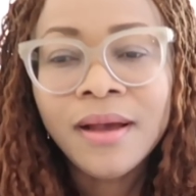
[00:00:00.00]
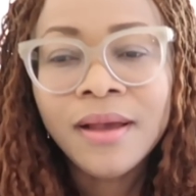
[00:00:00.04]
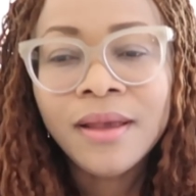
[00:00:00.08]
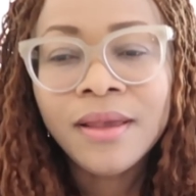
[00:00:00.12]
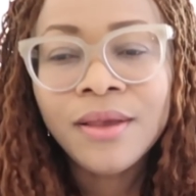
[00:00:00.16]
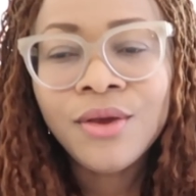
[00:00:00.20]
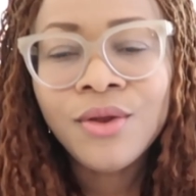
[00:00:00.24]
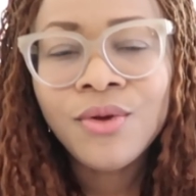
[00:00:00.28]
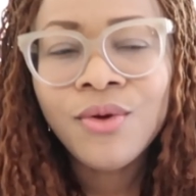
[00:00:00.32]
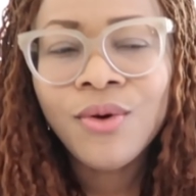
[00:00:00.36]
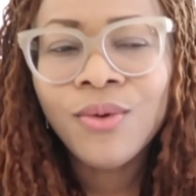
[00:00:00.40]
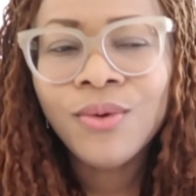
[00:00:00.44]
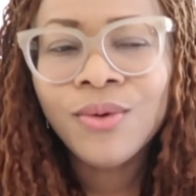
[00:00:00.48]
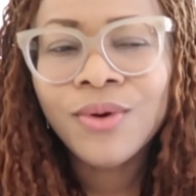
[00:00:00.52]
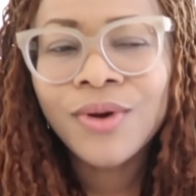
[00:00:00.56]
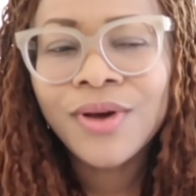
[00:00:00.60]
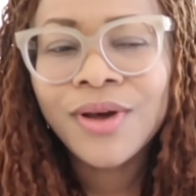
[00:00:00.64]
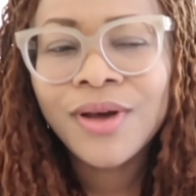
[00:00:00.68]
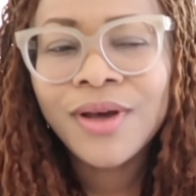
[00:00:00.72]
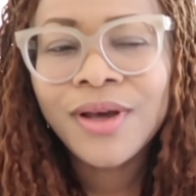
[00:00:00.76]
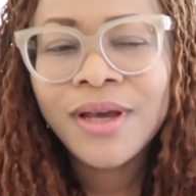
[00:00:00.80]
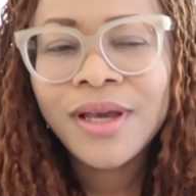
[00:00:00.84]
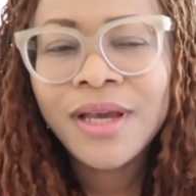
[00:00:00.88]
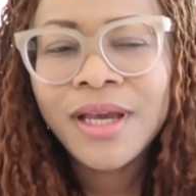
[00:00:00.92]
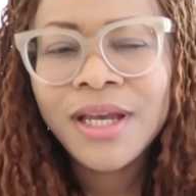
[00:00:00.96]
you know
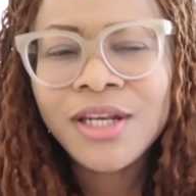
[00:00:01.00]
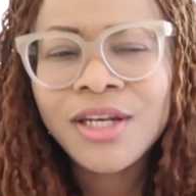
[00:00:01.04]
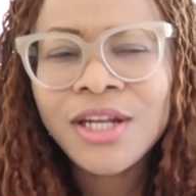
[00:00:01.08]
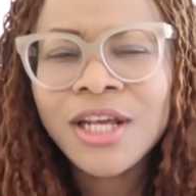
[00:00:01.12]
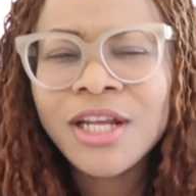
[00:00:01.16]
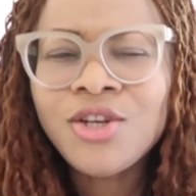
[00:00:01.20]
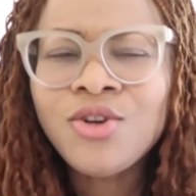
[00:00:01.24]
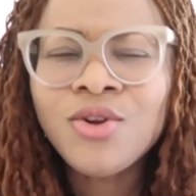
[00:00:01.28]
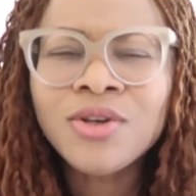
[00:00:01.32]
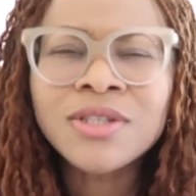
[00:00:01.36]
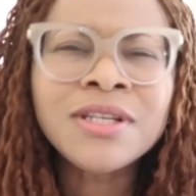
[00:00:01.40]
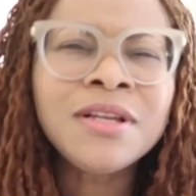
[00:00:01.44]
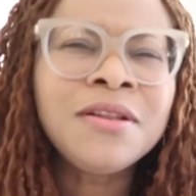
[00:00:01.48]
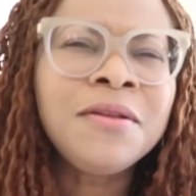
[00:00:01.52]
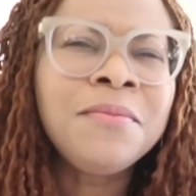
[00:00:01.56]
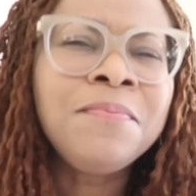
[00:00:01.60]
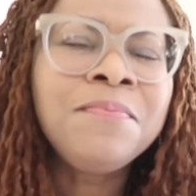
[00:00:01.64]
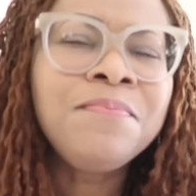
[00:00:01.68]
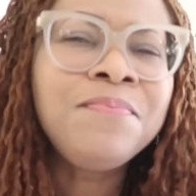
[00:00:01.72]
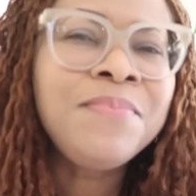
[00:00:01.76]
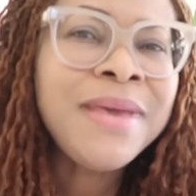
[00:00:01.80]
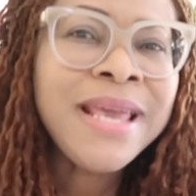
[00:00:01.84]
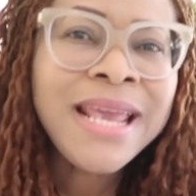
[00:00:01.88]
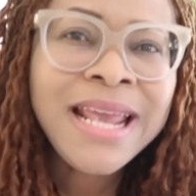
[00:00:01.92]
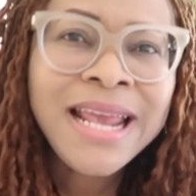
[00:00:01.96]
it, it
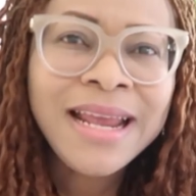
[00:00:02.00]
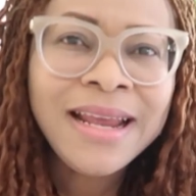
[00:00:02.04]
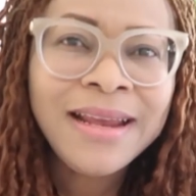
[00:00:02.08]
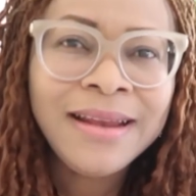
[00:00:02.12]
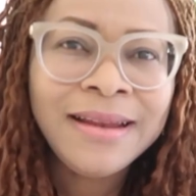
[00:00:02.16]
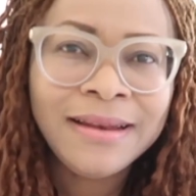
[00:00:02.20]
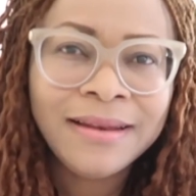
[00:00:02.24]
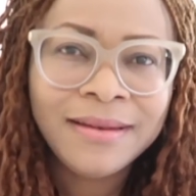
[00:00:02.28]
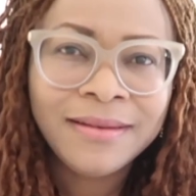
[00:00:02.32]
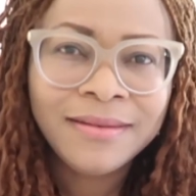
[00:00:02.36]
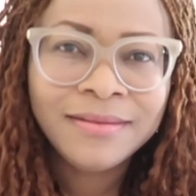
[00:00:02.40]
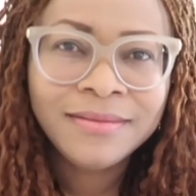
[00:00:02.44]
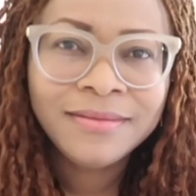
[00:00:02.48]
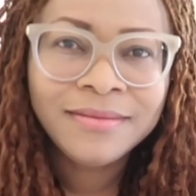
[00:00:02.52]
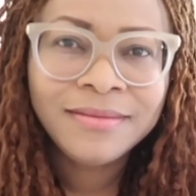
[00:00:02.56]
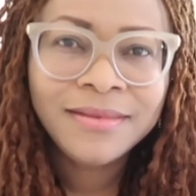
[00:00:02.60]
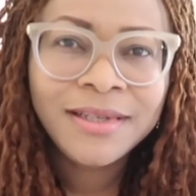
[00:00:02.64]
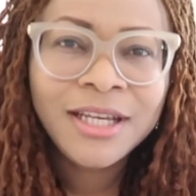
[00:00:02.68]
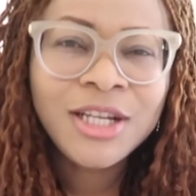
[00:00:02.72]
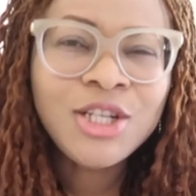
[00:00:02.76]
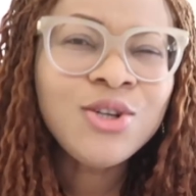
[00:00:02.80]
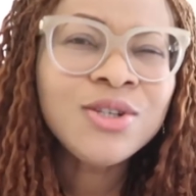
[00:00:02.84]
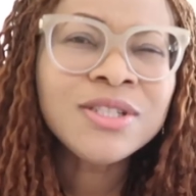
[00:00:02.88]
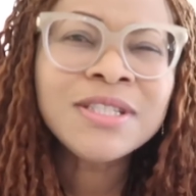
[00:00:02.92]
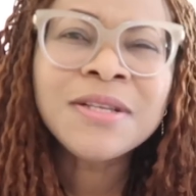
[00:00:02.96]
doesn't mean
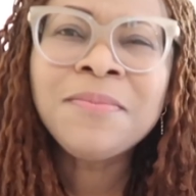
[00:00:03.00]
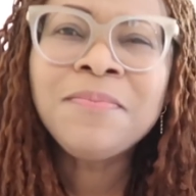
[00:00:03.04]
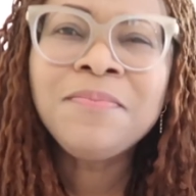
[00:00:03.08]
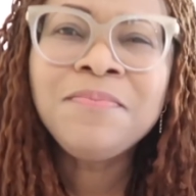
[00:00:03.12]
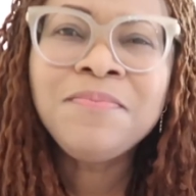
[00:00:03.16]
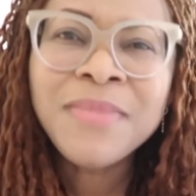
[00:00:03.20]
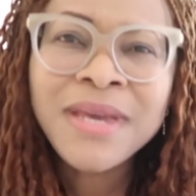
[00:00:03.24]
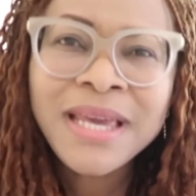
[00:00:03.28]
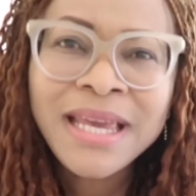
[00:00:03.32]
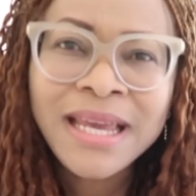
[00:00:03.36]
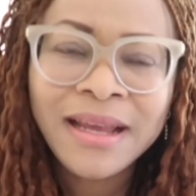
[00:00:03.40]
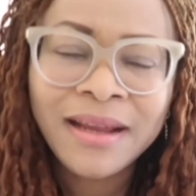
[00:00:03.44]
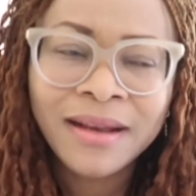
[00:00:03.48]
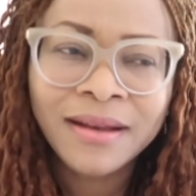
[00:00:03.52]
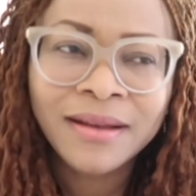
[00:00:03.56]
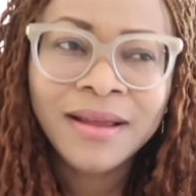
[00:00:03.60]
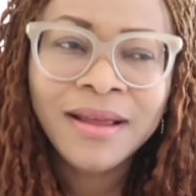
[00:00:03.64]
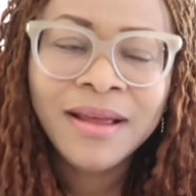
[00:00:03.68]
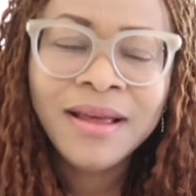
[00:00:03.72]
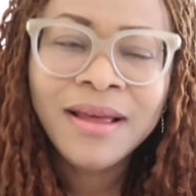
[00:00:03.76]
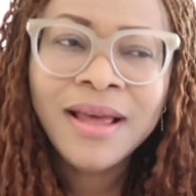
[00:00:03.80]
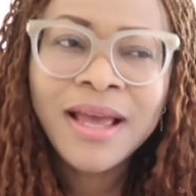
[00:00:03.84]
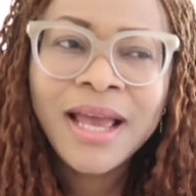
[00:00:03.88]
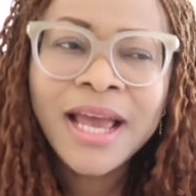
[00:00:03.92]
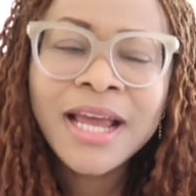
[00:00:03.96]
it doesn't mean
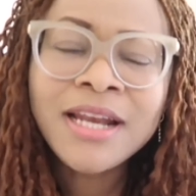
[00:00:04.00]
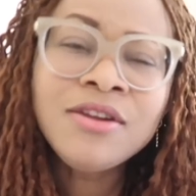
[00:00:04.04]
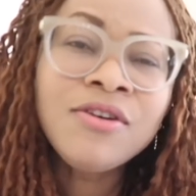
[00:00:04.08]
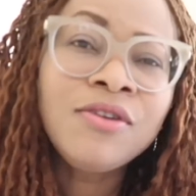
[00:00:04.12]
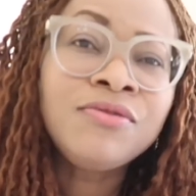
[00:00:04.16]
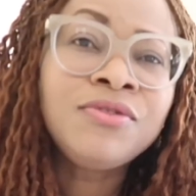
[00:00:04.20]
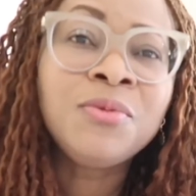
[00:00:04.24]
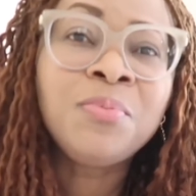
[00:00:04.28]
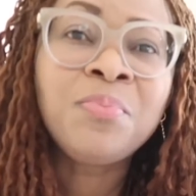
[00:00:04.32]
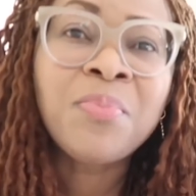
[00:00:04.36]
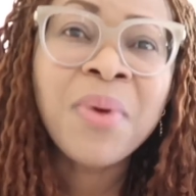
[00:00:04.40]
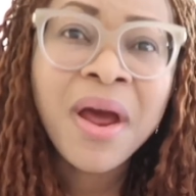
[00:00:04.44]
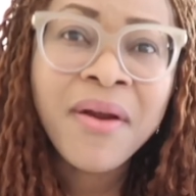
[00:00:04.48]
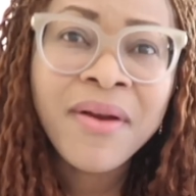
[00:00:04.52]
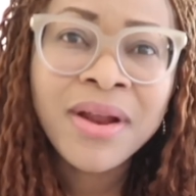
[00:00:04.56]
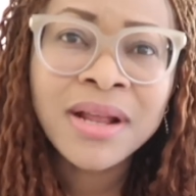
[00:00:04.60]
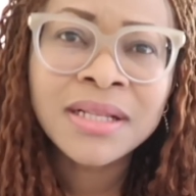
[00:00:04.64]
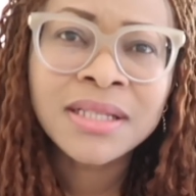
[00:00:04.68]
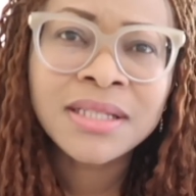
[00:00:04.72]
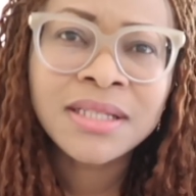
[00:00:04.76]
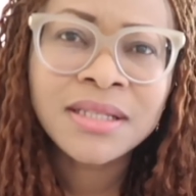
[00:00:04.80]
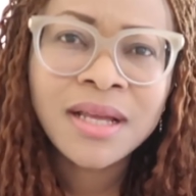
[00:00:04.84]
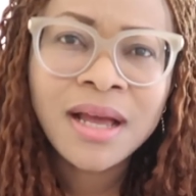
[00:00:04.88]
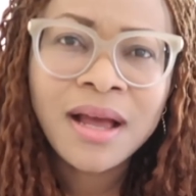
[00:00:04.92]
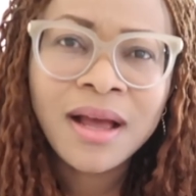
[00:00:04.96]
any of the
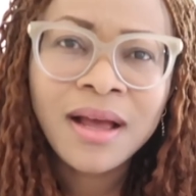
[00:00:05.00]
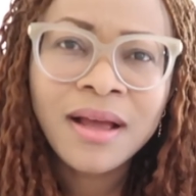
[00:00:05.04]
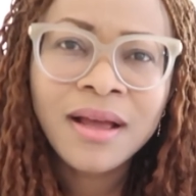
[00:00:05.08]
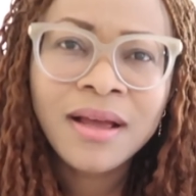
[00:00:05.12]
parents